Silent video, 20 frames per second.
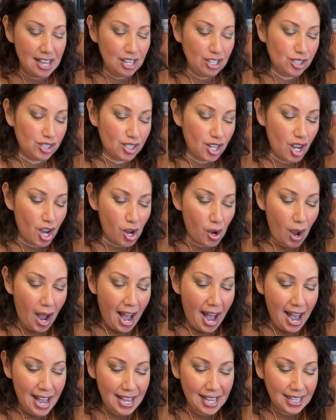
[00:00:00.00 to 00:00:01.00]
So
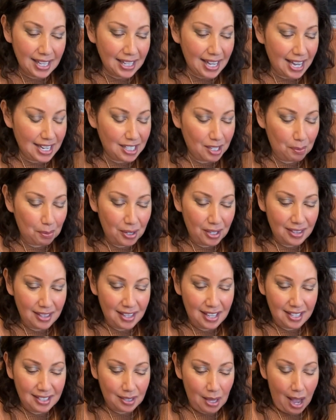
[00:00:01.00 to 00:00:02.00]
I like to put
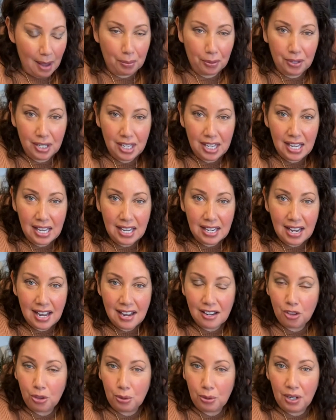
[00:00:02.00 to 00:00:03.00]
this, I preheat
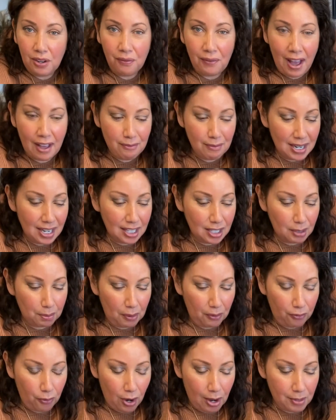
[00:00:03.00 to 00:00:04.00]
it 3 to 5 minutes
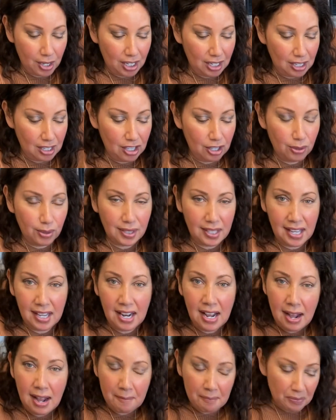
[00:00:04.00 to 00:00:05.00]
before I'm gonna use
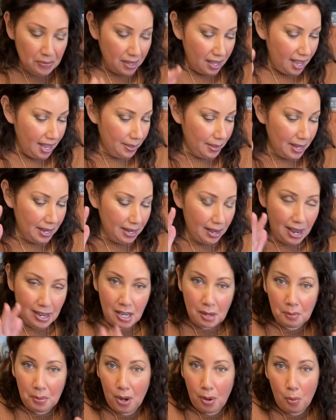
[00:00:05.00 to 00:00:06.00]
it. And then I
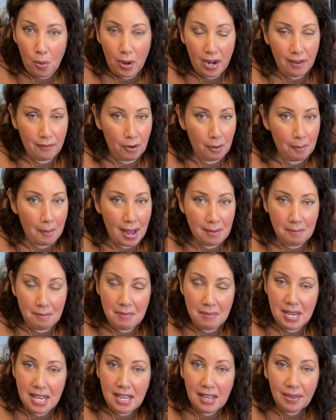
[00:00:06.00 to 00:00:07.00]
can put whatever my
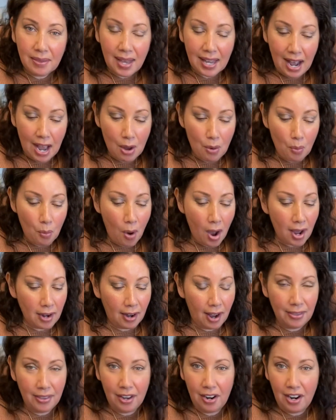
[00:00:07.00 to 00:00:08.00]
meat that I want
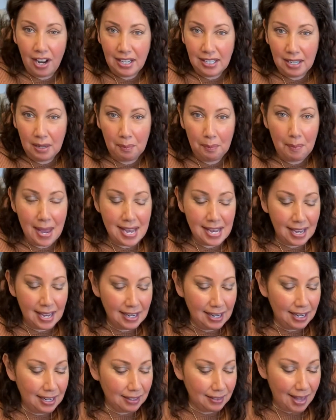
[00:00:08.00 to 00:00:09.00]
on there. I did
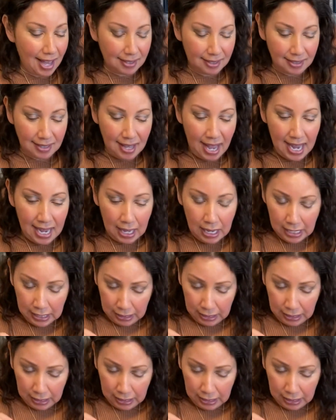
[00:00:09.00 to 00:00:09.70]
bacon in it last night.